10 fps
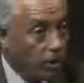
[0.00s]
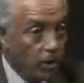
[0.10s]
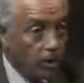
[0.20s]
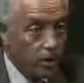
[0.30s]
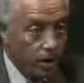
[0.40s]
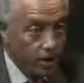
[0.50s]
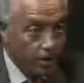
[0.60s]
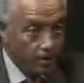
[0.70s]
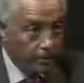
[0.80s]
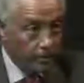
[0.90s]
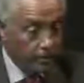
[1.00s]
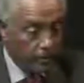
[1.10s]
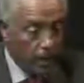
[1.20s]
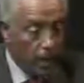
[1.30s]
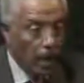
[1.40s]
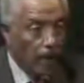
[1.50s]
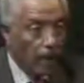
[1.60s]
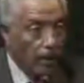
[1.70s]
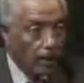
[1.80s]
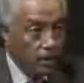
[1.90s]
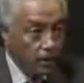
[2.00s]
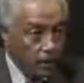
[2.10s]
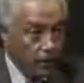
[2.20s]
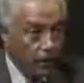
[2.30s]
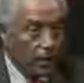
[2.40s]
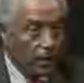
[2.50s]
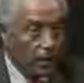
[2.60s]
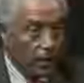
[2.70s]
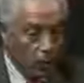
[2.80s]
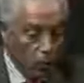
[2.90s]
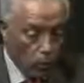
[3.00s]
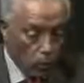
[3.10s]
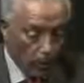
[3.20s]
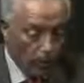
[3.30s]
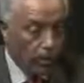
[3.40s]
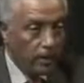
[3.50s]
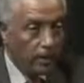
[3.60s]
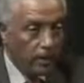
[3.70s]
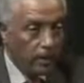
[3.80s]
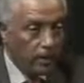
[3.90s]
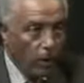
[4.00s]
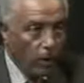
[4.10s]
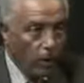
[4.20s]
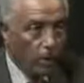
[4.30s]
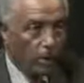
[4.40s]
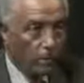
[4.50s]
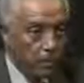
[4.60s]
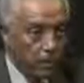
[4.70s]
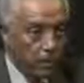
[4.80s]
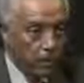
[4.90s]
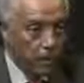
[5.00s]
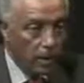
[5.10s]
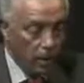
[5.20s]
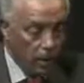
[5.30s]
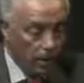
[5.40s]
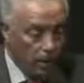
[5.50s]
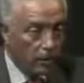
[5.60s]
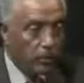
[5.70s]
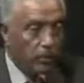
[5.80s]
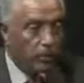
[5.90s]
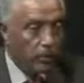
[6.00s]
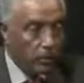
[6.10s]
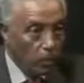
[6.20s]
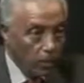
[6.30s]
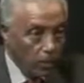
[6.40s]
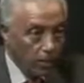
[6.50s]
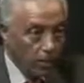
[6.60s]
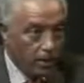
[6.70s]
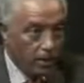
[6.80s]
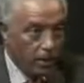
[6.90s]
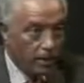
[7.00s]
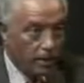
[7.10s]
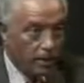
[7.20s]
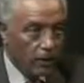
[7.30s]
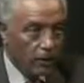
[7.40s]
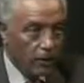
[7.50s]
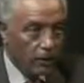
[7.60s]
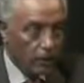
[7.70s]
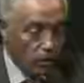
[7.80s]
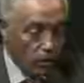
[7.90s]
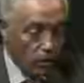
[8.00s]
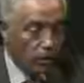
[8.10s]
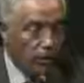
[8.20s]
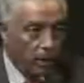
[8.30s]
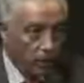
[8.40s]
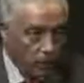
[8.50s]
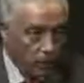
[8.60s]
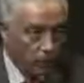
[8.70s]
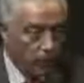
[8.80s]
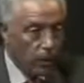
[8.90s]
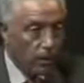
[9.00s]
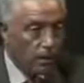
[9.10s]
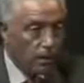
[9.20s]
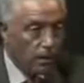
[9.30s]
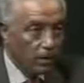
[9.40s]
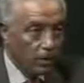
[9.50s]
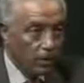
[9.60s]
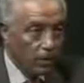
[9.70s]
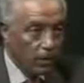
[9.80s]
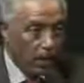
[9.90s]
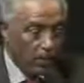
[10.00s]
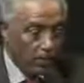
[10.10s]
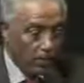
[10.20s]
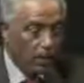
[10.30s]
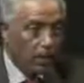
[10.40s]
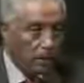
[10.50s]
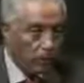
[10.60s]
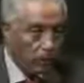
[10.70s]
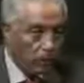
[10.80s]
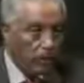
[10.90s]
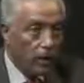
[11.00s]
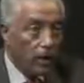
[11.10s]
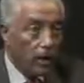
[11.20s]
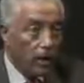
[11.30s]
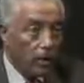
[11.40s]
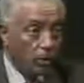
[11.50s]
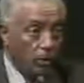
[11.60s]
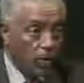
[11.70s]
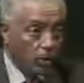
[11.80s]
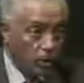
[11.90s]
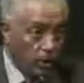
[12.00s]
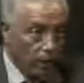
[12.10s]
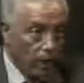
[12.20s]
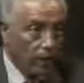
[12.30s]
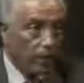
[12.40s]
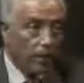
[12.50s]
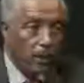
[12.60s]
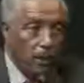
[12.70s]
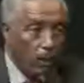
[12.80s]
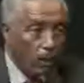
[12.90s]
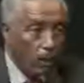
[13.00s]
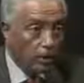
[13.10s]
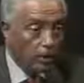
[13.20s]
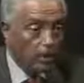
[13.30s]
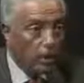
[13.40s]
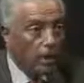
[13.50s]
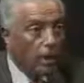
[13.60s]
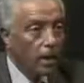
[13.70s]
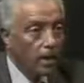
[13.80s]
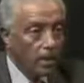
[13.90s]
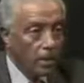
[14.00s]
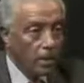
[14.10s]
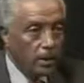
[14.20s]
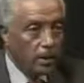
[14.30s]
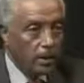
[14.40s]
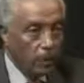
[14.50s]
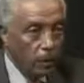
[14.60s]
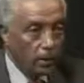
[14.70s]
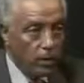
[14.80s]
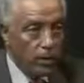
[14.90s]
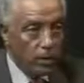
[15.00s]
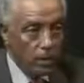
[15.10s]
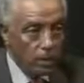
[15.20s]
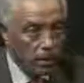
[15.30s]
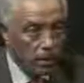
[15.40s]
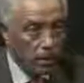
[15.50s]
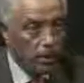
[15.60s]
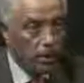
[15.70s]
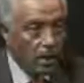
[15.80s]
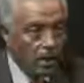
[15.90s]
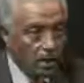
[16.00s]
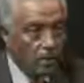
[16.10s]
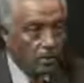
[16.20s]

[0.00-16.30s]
is great, and definitely what this foundation means in terms of democratic right of the individual, in terms of getting service from government, in terms of education, health, all this, it is a process. It is a process that is